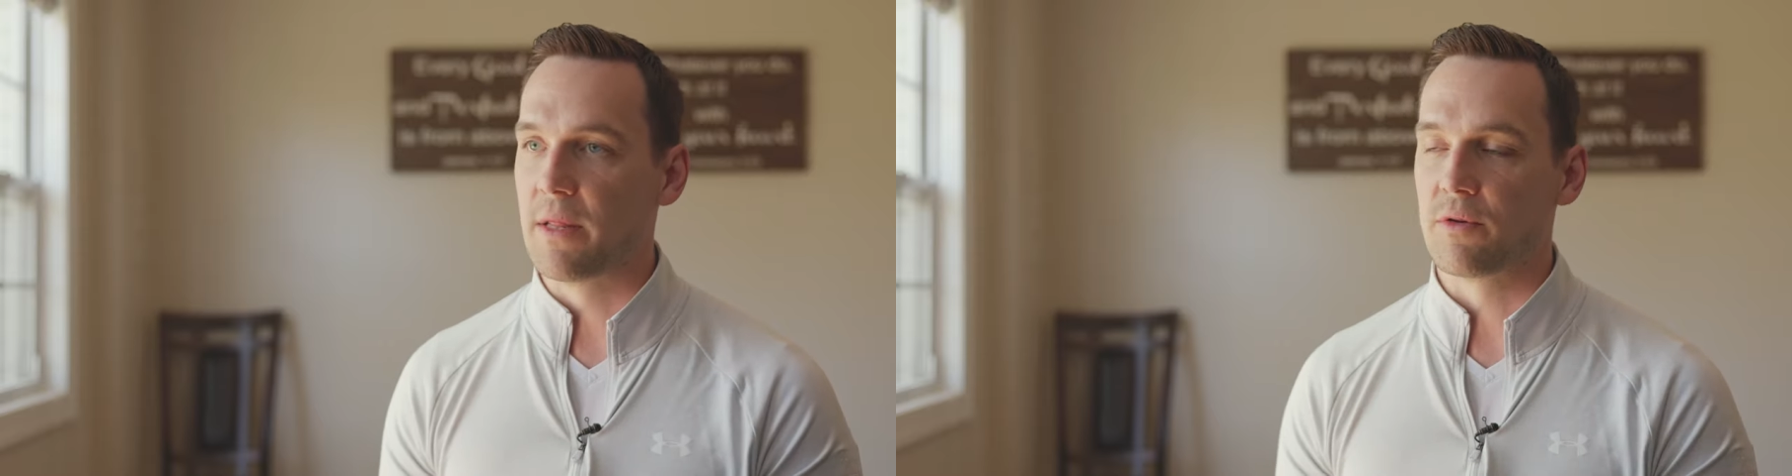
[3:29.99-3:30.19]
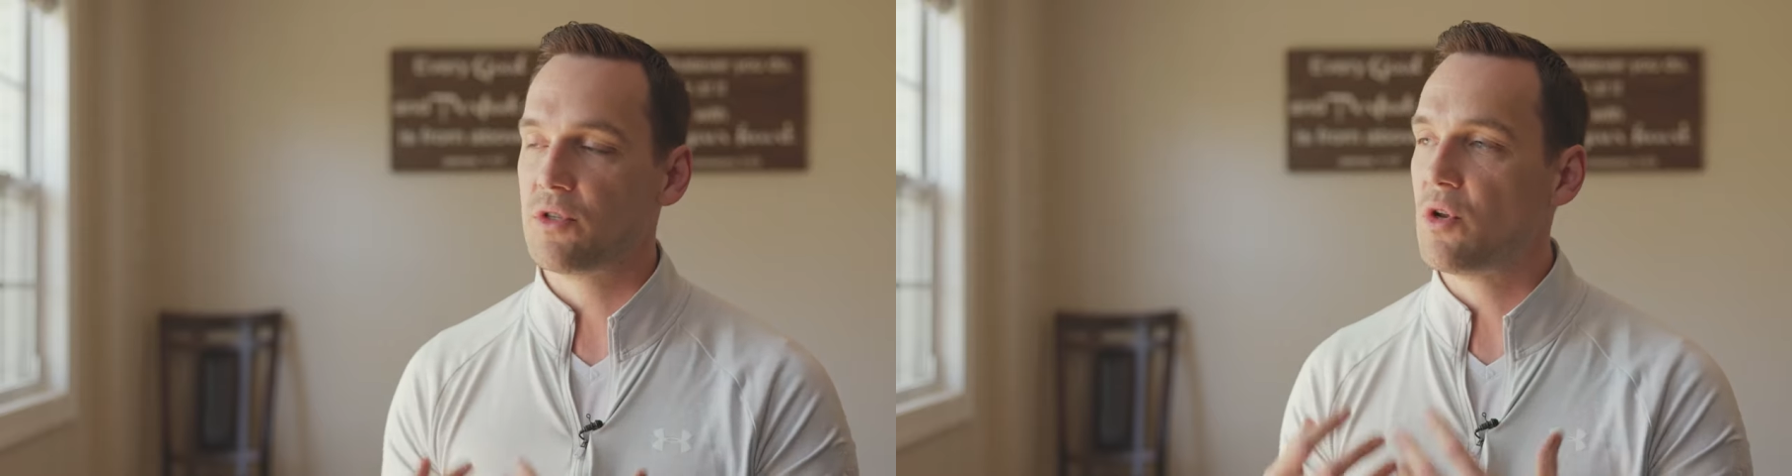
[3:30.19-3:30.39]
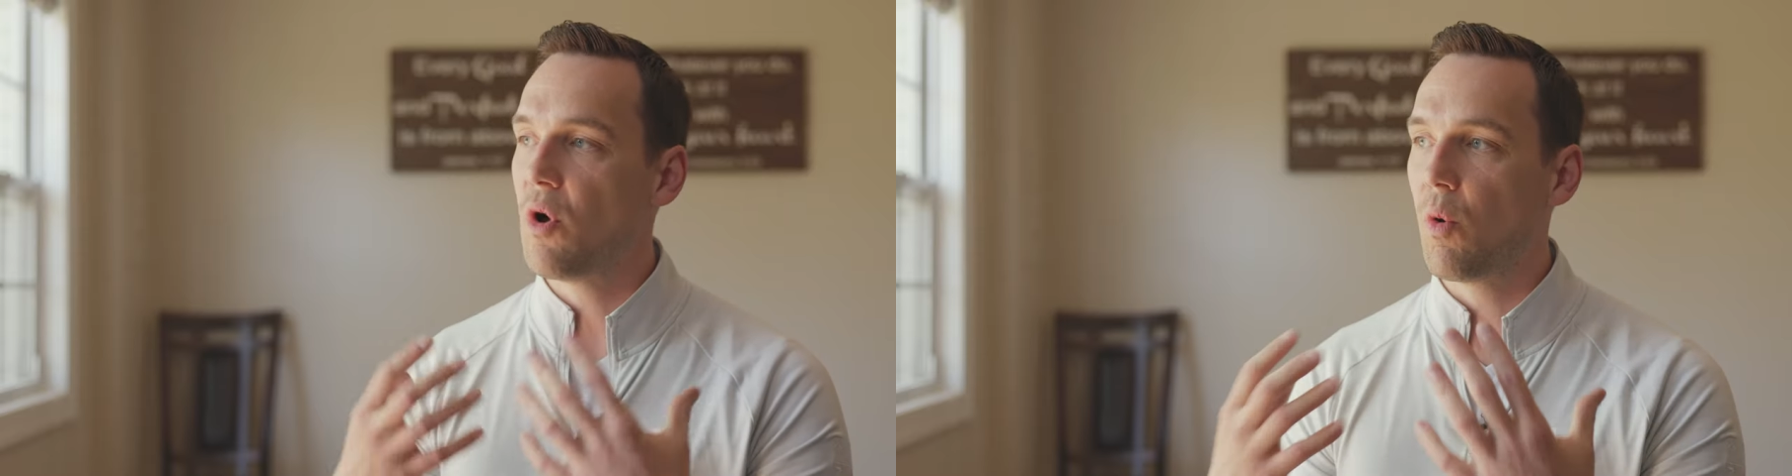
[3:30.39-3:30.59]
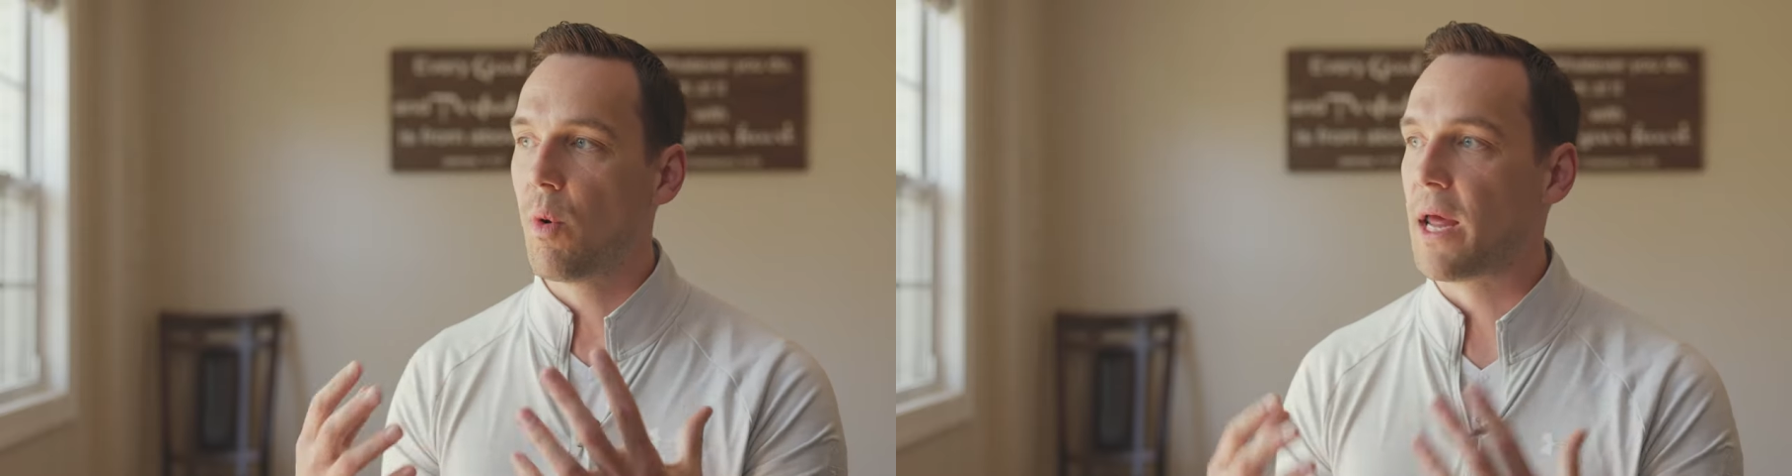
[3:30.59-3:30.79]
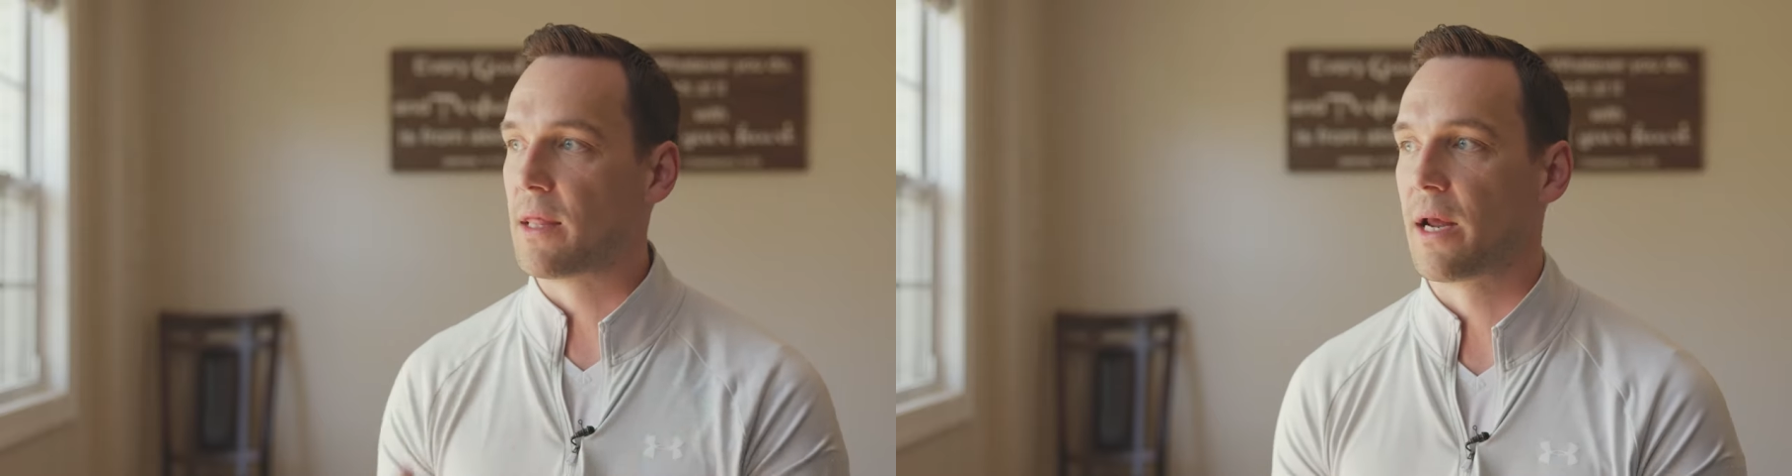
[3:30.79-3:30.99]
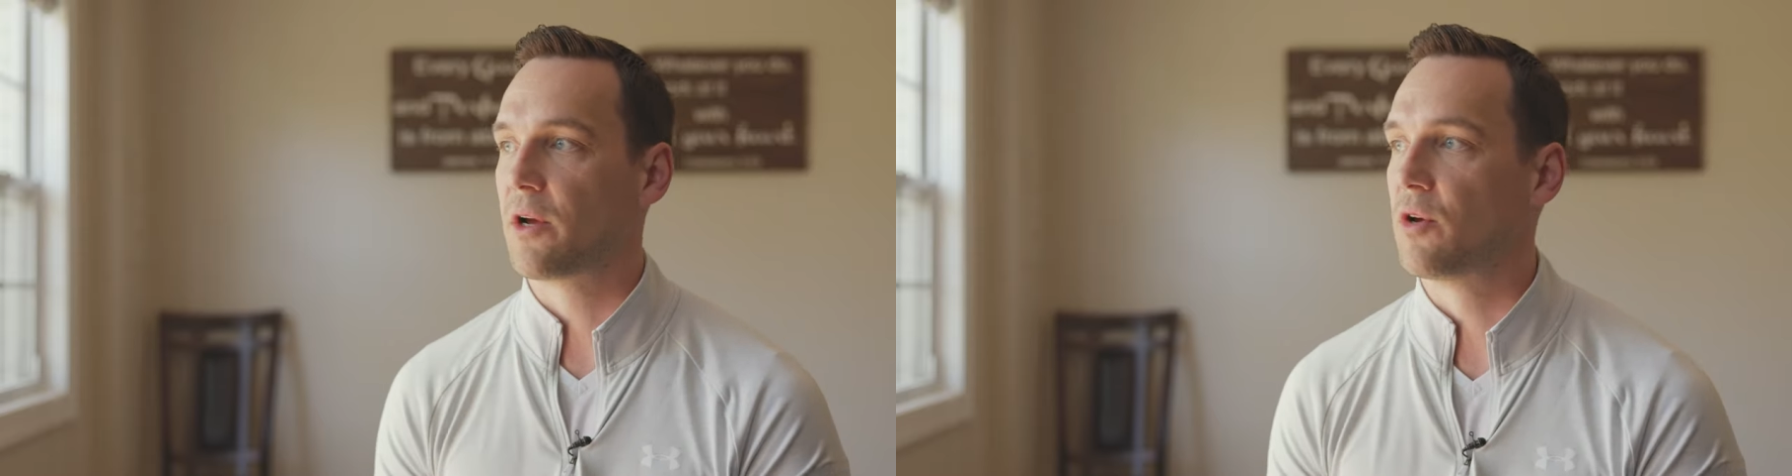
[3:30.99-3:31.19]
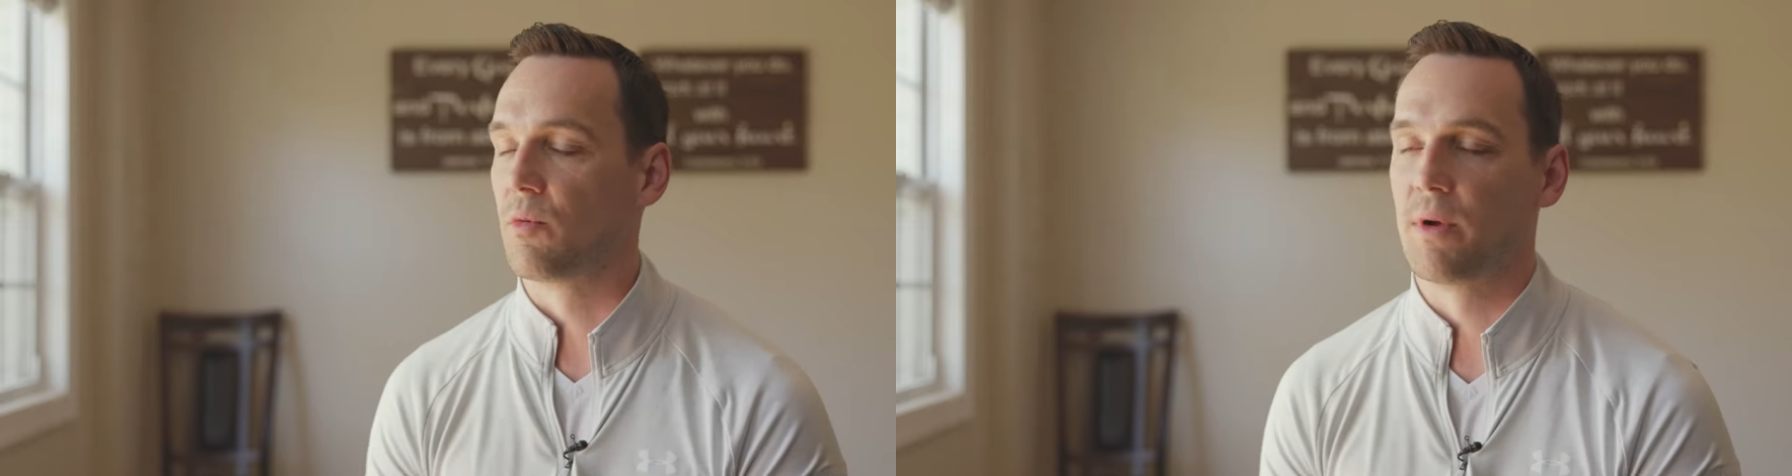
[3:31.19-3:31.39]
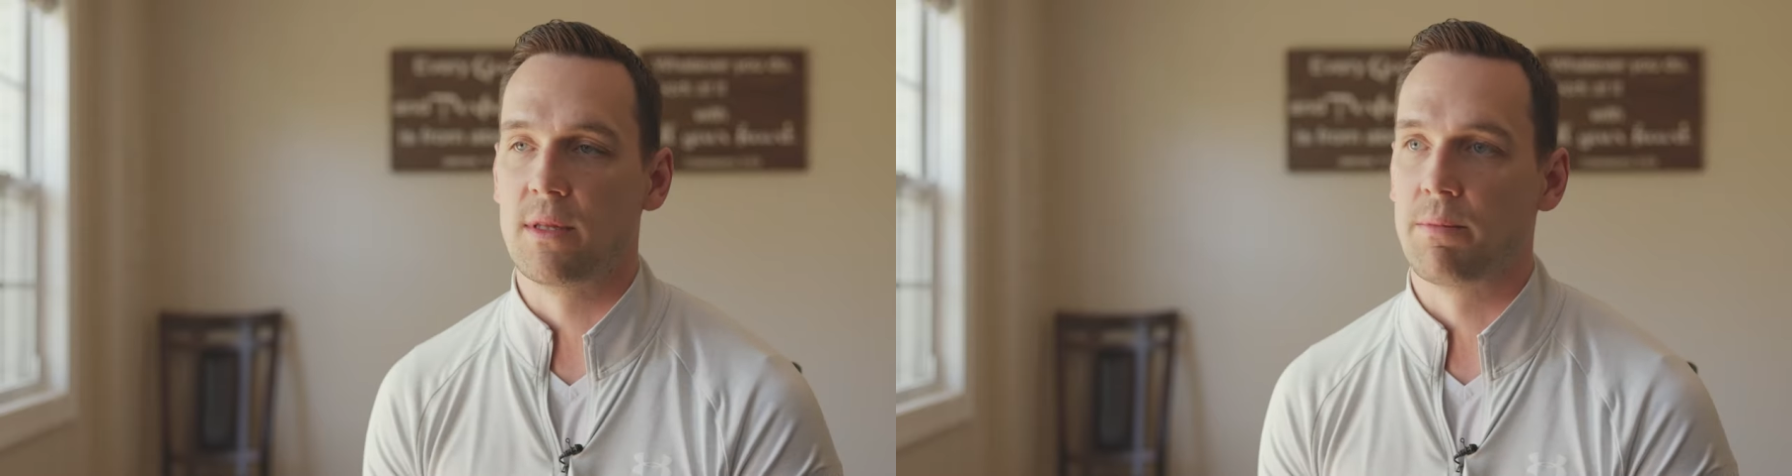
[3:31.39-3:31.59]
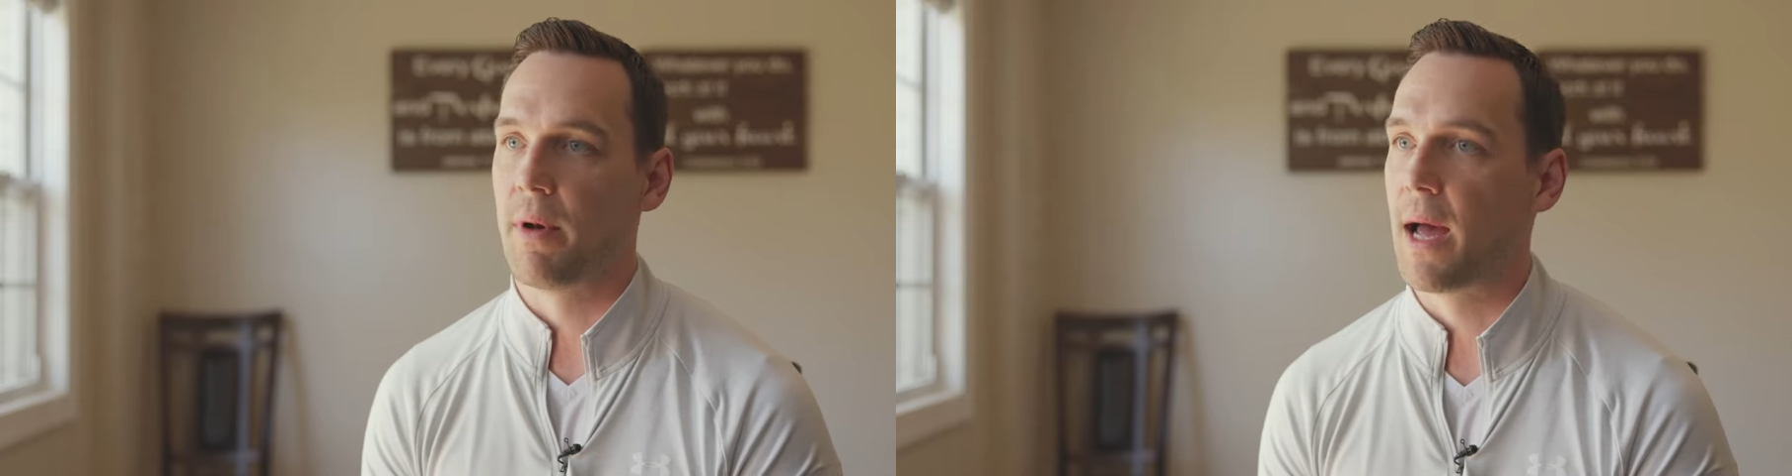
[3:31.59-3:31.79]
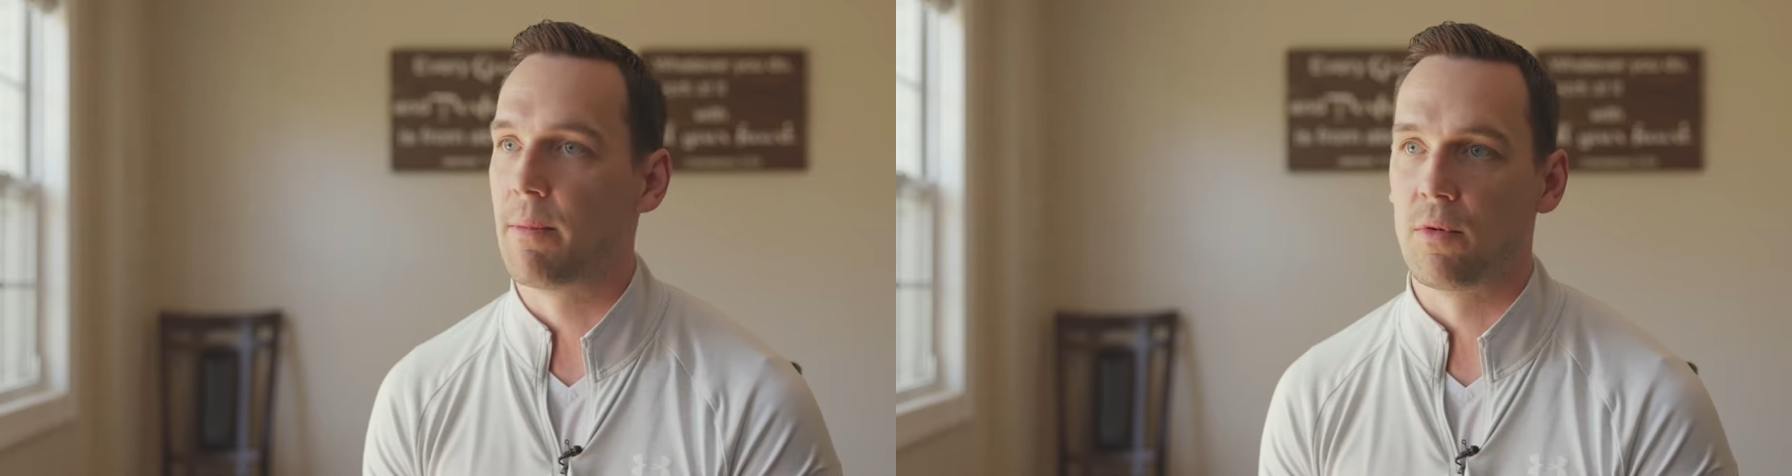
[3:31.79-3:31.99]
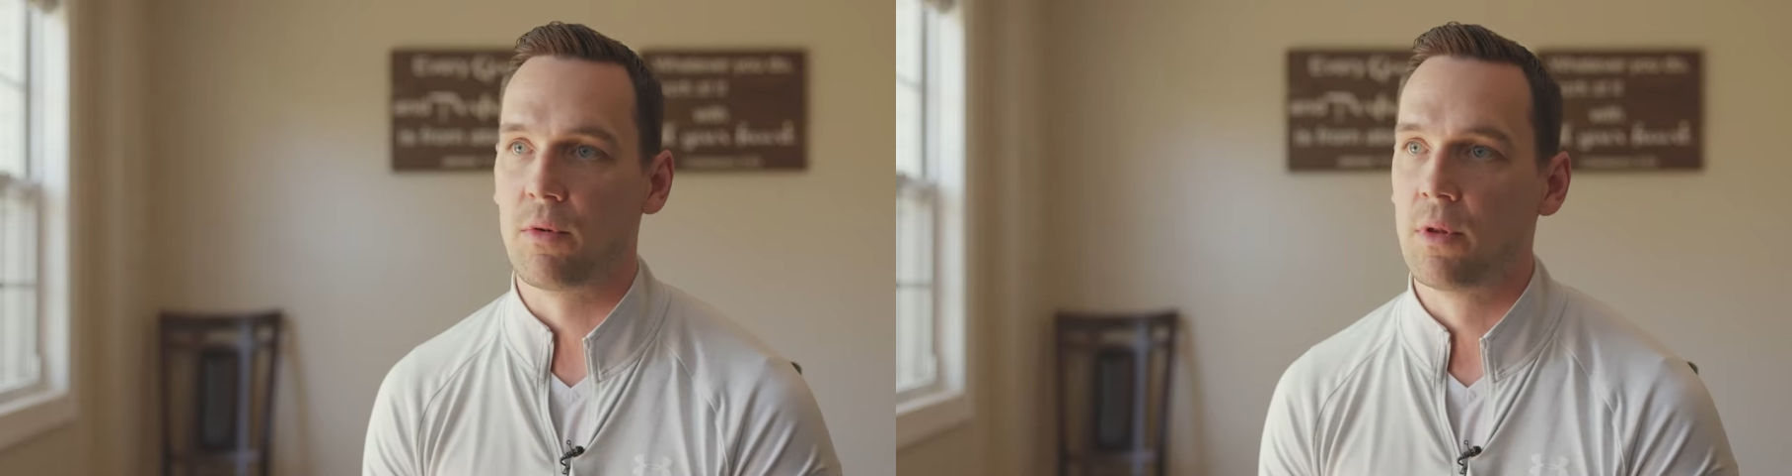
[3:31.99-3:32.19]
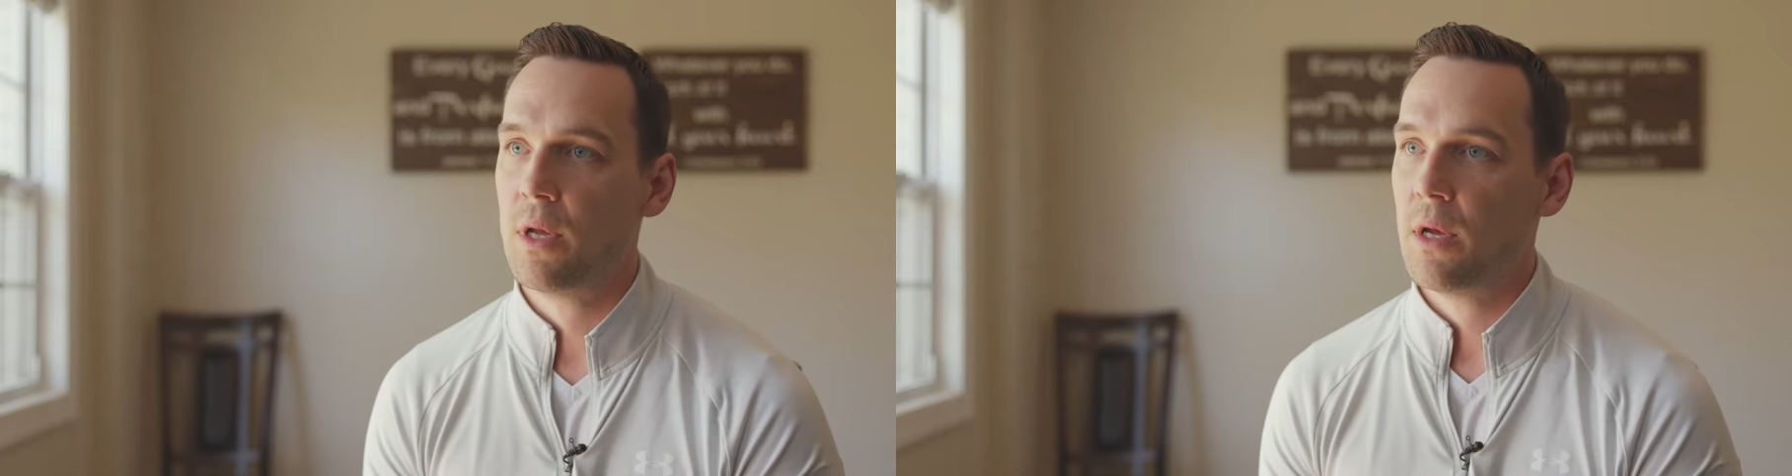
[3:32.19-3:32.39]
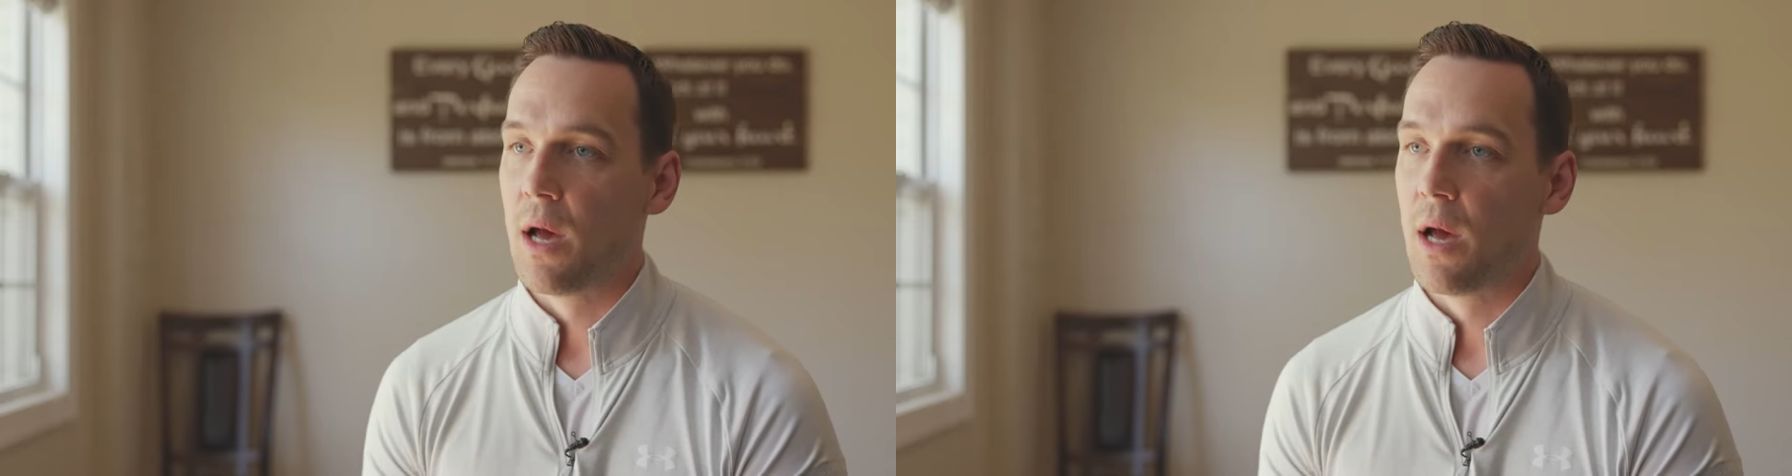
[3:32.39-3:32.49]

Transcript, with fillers: There's no way that I could have read the Bible.